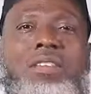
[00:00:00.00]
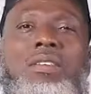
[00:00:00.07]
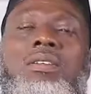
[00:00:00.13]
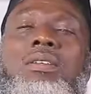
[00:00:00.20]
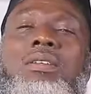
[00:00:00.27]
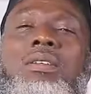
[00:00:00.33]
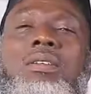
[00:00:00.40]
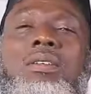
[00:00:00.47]

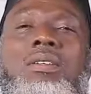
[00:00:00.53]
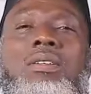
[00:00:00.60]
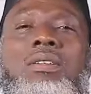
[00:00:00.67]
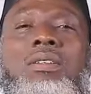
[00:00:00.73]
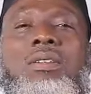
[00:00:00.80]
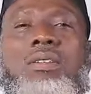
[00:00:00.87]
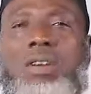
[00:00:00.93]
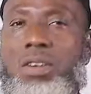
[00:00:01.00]

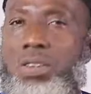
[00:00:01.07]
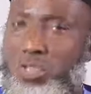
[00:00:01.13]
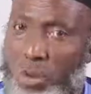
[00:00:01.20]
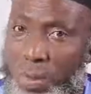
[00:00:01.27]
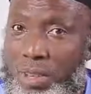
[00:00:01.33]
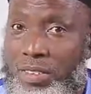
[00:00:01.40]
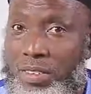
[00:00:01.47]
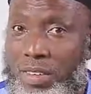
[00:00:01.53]
to your
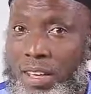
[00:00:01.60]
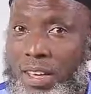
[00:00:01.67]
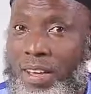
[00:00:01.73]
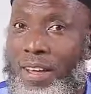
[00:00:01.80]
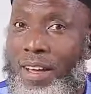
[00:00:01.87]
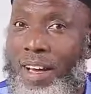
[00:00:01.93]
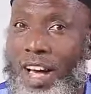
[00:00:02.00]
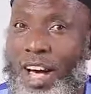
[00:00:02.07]
customers
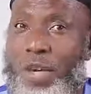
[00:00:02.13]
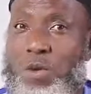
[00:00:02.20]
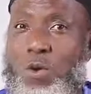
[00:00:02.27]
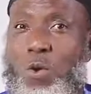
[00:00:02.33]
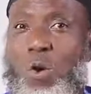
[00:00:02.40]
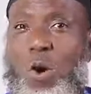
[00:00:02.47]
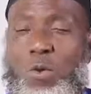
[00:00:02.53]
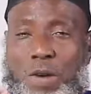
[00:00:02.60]
and
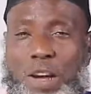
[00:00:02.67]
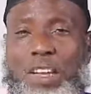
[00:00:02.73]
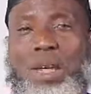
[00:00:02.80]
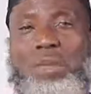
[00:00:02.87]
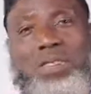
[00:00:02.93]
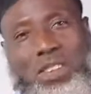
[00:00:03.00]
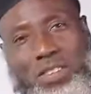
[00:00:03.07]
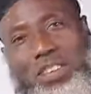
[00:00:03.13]
you offer
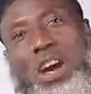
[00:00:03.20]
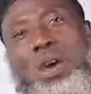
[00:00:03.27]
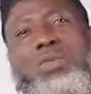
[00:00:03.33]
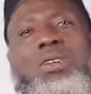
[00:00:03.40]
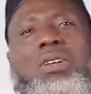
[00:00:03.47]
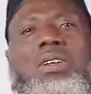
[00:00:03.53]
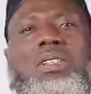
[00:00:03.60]
them discount,